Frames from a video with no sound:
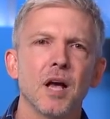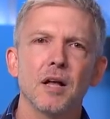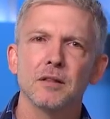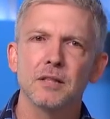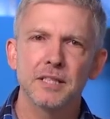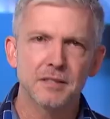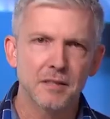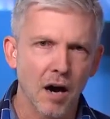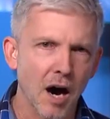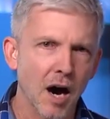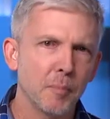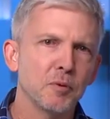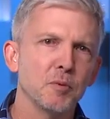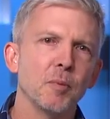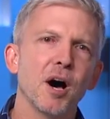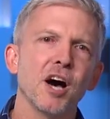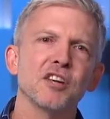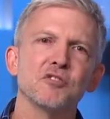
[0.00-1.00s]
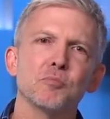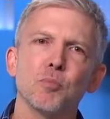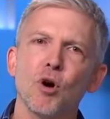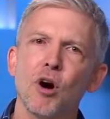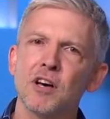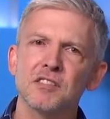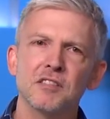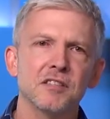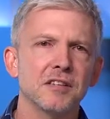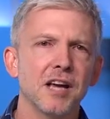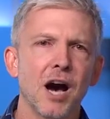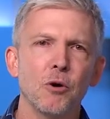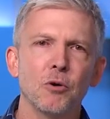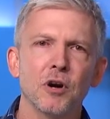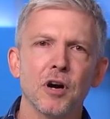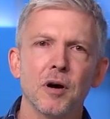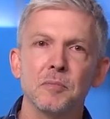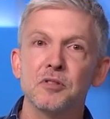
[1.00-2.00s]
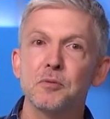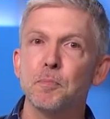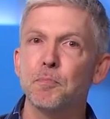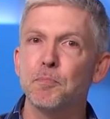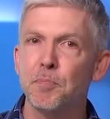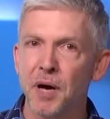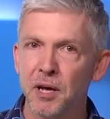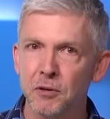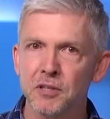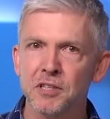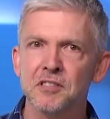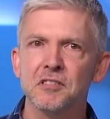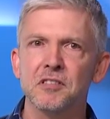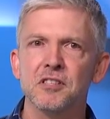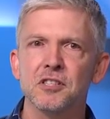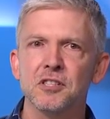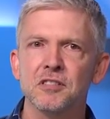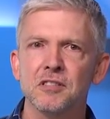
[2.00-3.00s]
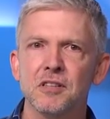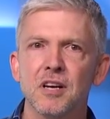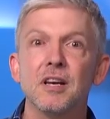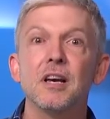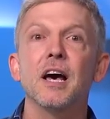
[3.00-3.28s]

lead to optimized process outcomes, better decisions,